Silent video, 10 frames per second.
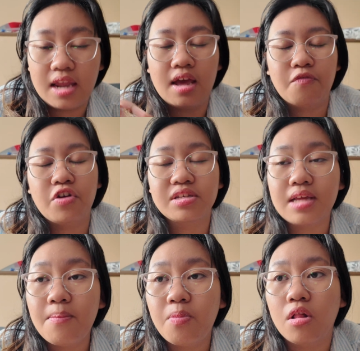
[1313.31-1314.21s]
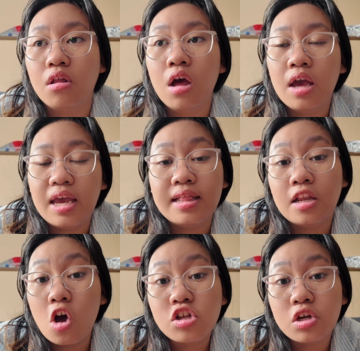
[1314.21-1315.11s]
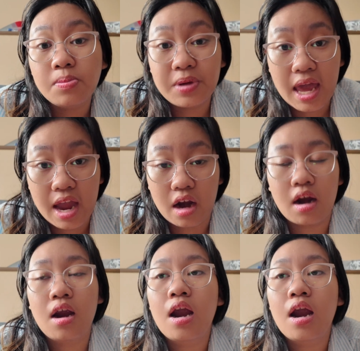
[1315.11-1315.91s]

Like for example, in a long-term care,